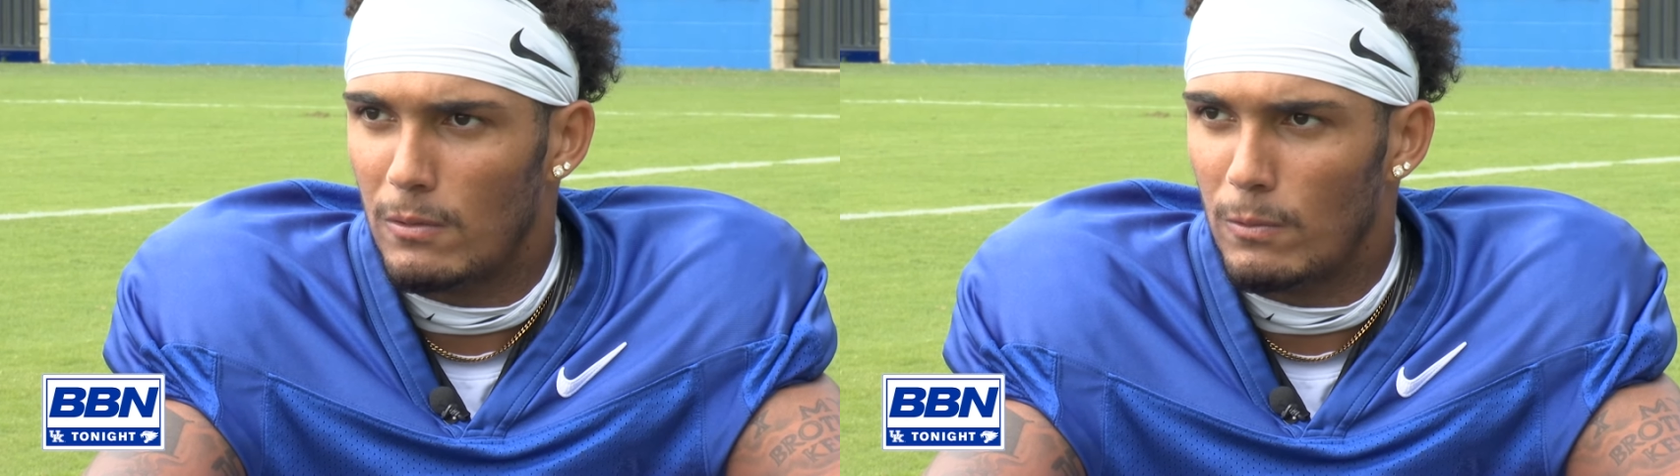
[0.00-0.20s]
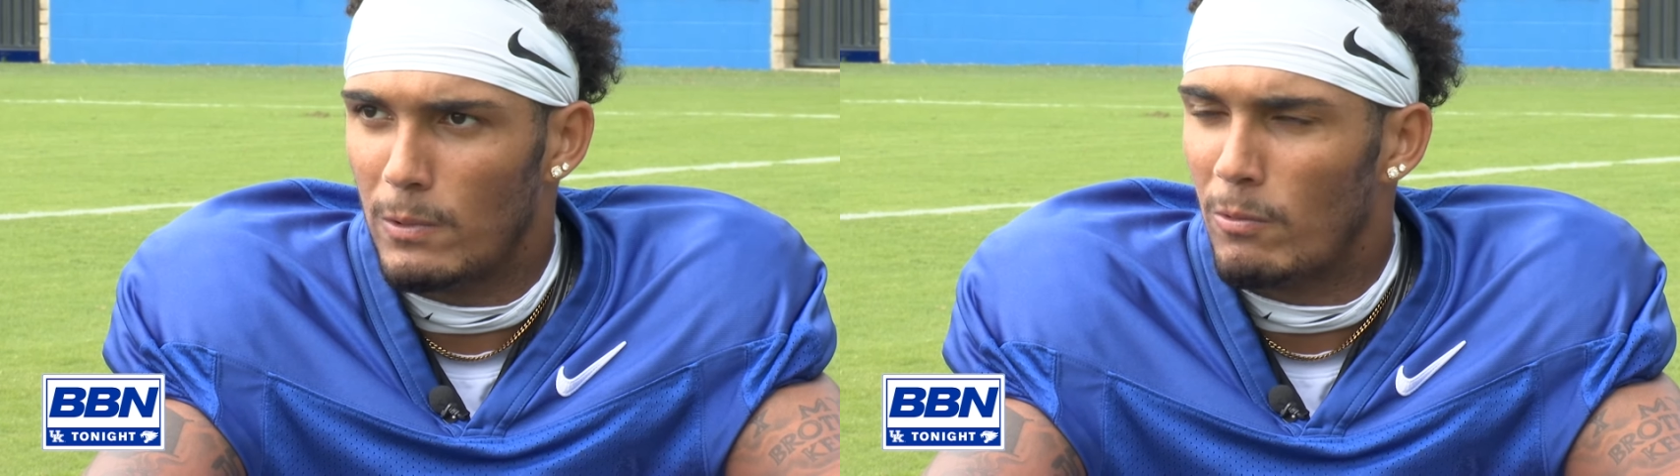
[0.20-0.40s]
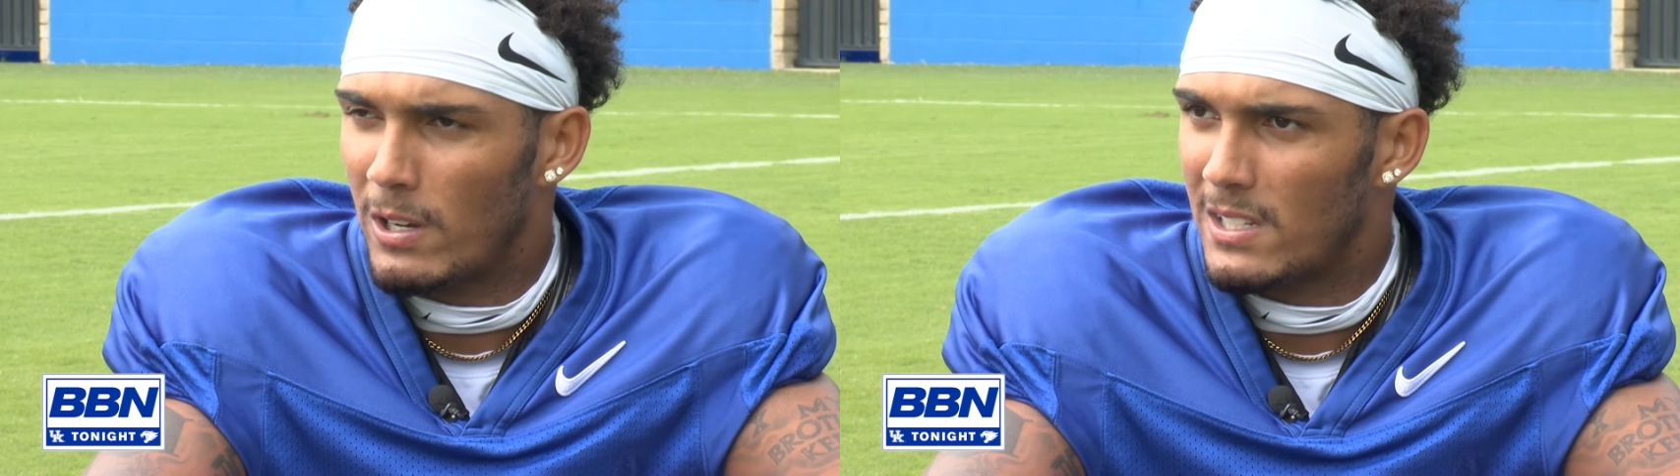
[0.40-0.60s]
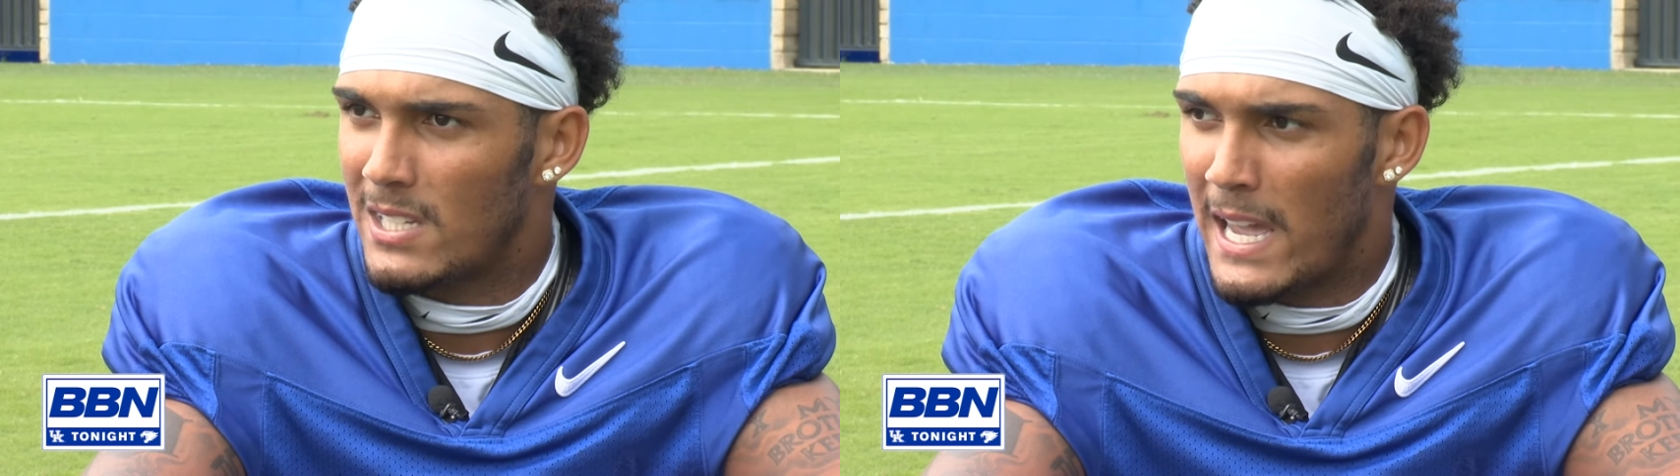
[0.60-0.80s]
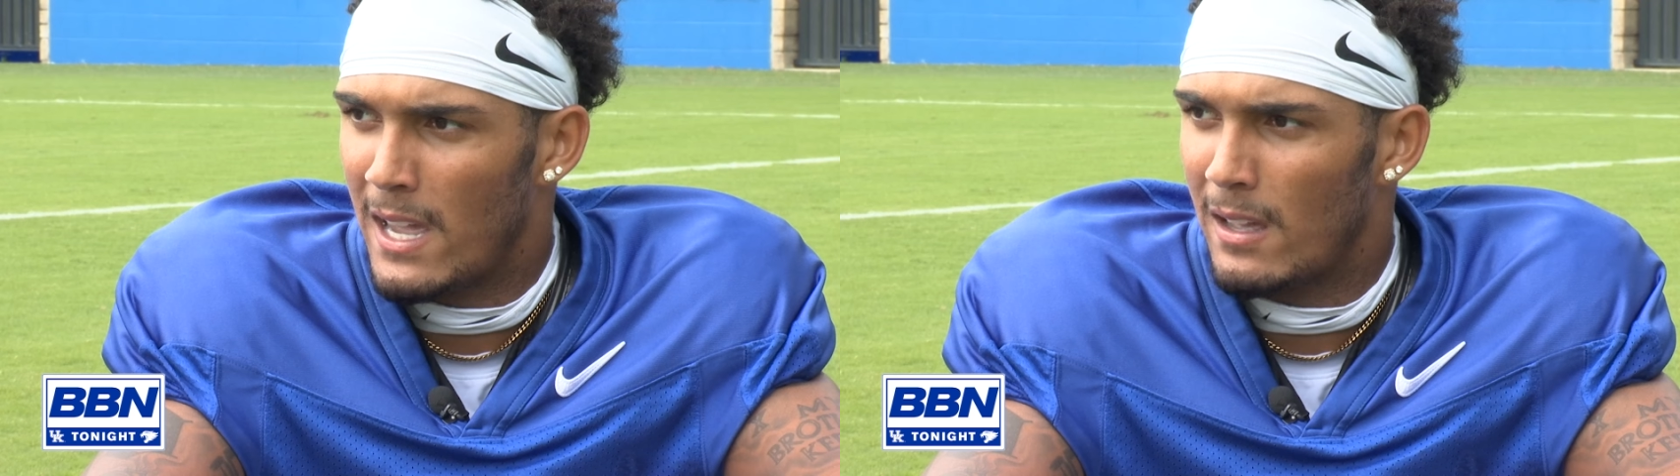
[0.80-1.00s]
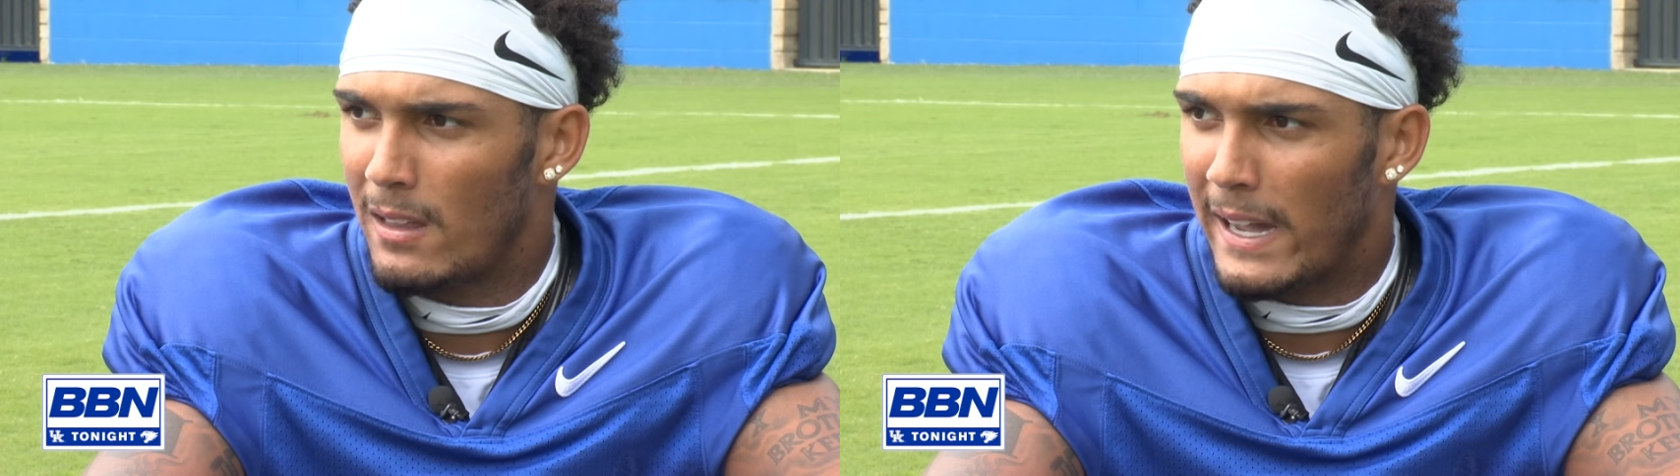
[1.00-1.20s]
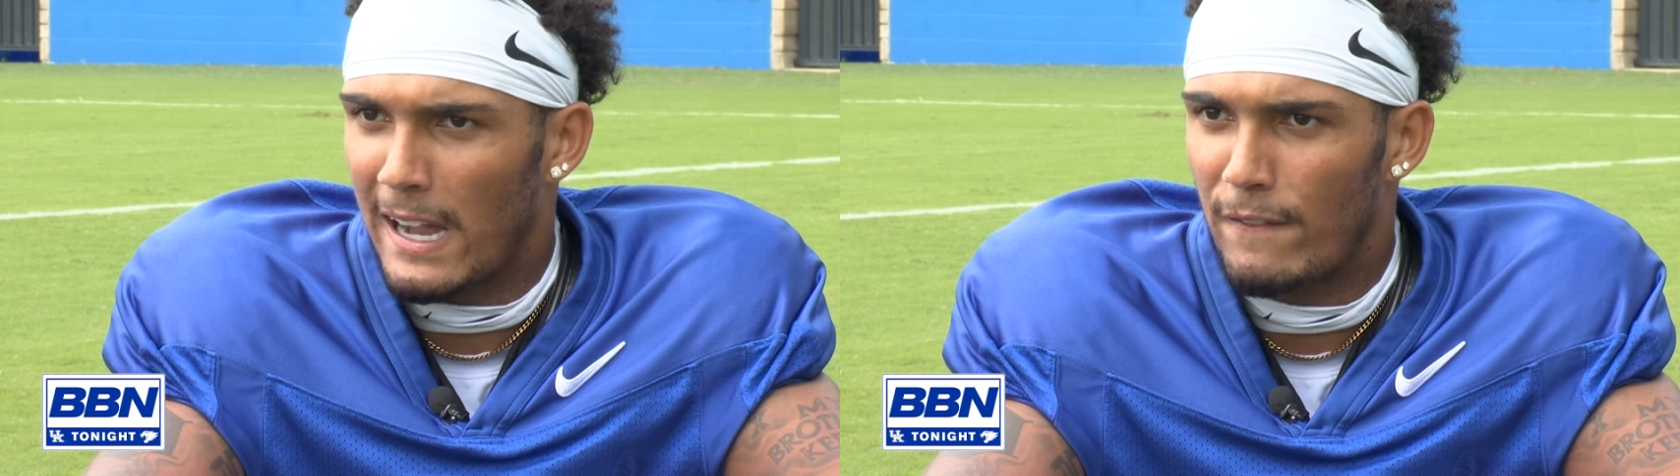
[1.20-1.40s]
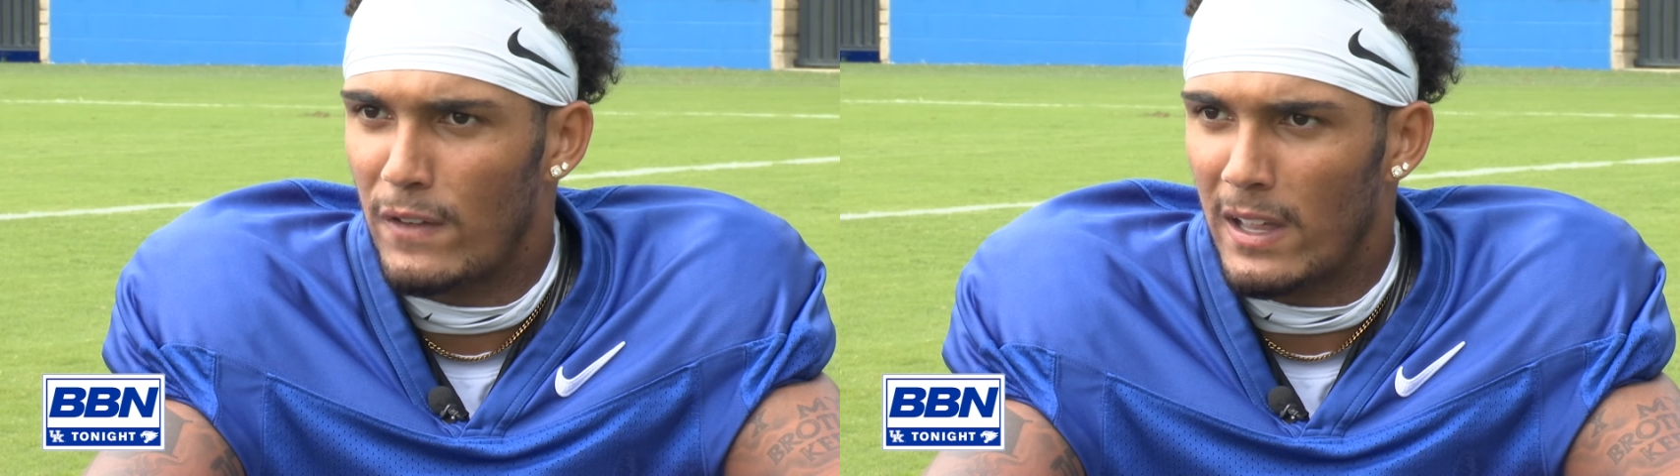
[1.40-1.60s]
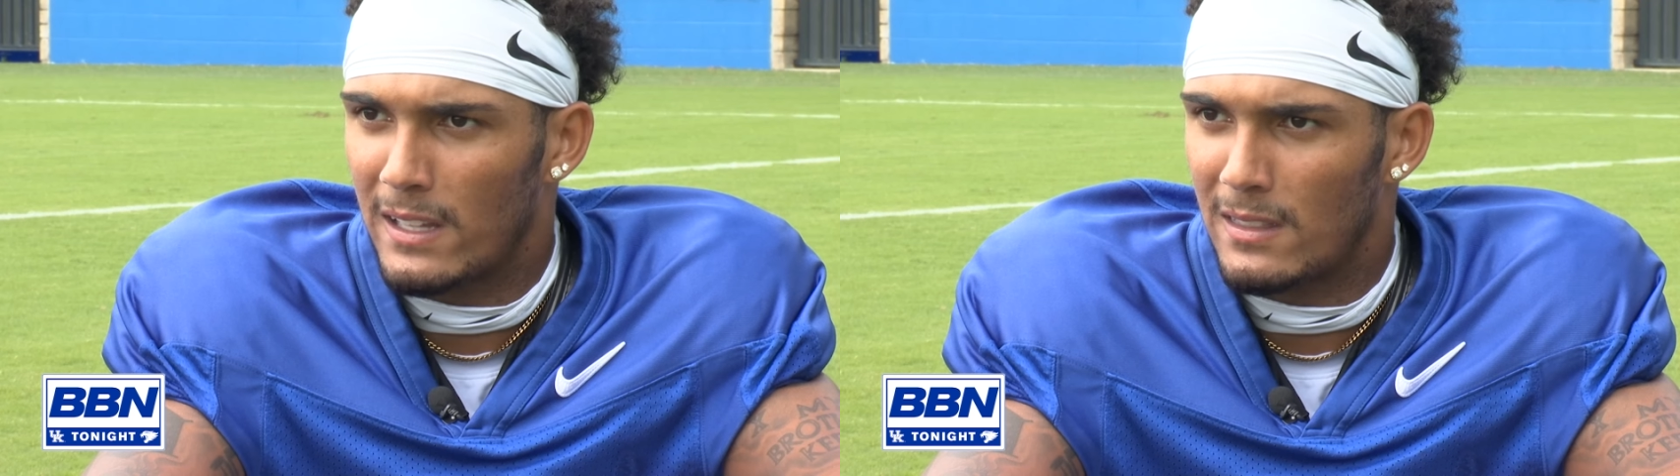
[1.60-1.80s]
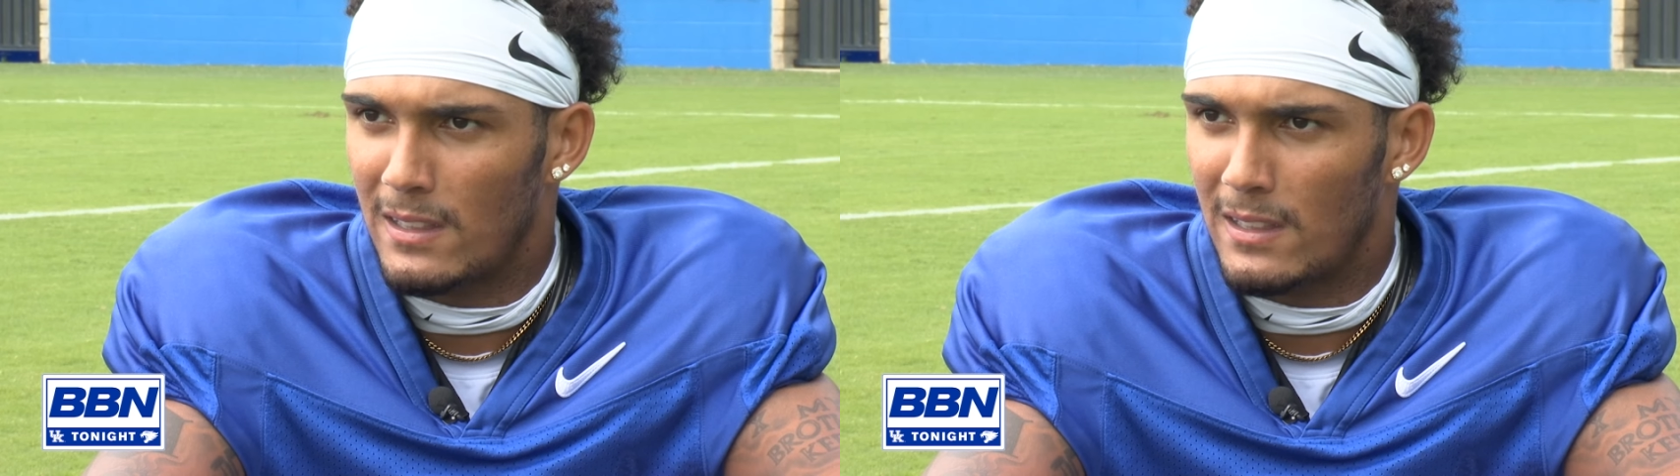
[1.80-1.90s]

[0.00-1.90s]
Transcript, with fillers: we want to say it, like I feel like